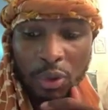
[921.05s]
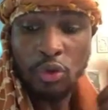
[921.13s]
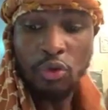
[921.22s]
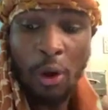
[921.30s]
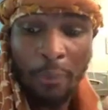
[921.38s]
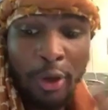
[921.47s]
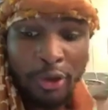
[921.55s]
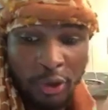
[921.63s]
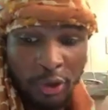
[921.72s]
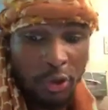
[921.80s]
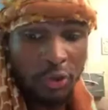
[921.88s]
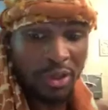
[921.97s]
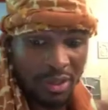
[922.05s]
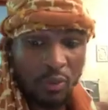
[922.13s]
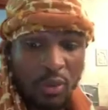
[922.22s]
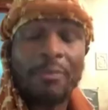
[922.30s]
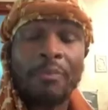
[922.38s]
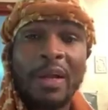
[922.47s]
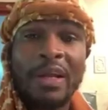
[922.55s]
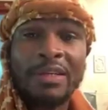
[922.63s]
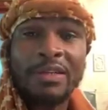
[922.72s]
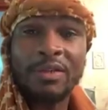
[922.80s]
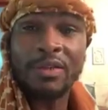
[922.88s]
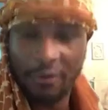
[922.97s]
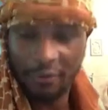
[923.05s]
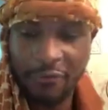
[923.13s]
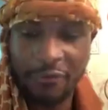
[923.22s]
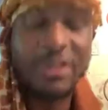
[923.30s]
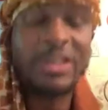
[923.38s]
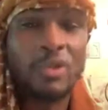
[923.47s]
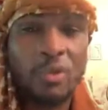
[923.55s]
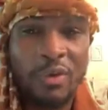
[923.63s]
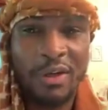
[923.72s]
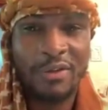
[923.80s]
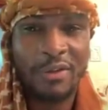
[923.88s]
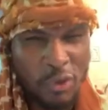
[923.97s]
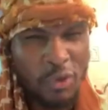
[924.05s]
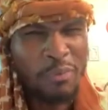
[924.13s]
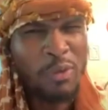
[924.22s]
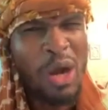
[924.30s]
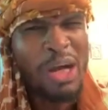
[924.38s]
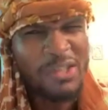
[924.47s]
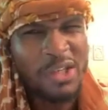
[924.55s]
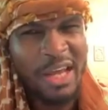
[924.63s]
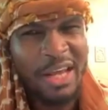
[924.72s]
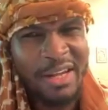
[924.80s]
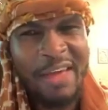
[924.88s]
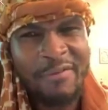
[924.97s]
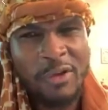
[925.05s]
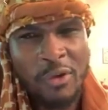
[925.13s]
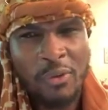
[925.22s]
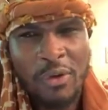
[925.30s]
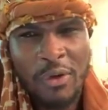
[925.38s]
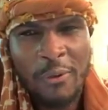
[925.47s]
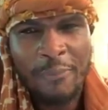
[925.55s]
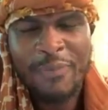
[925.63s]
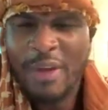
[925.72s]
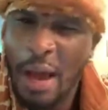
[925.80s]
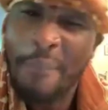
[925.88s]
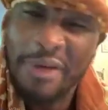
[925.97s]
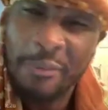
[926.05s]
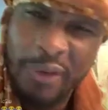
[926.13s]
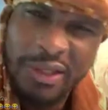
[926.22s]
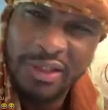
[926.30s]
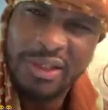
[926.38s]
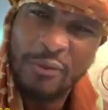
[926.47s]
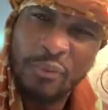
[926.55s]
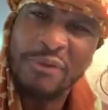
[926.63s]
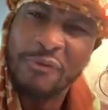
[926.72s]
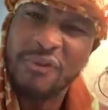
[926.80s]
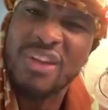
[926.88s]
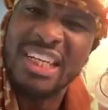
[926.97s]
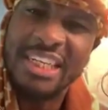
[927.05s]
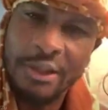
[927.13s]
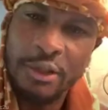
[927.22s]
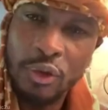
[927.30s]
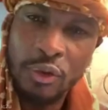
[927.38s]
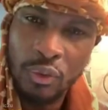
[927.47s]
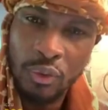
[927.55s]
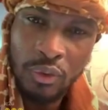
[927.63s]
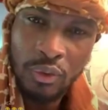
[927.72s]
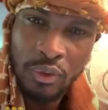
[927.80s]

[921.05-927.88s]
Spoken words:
When you are persecuted in one place, flee to another. You've been watching that, haven't you? How many places have we fled to?